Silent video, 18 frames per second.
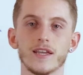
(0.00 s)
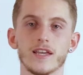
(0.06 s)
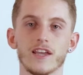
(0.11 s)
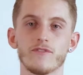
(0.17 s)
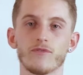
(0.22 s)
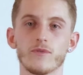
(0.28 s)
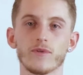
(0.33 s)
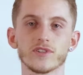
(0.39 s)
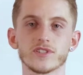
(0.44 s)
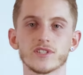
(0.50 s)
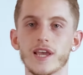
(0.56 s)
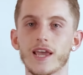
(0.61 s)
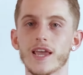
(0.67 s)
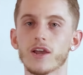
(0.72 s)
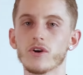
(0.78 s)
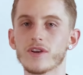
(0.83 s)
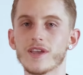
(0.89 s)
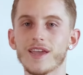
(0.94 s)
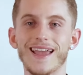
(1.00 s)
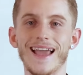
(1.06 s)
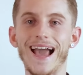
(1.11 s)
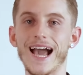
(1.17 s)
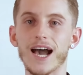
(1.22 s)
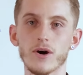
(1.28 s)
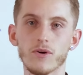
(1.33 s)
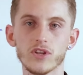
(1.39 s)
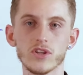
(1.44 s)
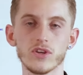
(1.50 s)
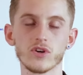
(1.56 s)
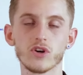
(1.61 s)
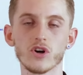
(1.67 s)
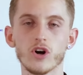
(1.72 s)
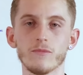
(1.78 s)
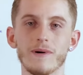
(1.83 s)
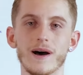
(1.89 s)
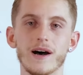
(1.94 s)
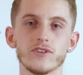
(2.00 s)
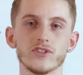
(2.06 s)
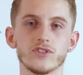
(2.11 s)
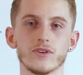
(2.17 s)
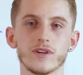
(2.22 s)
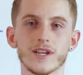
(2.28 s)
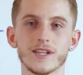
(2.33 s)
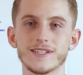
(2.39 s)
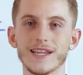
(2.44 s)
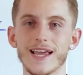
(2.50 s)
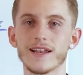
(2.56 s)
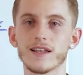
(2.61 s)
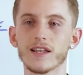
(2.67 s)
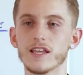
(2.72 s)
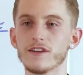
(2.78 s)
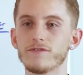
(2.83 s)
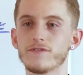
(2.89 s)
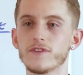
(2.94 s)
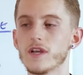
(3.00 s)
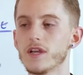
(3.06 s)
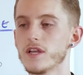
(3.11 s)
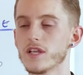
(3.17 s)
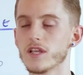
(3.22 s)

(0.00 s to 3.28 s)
if we were saying, okay, how do you go about doing a deadlift?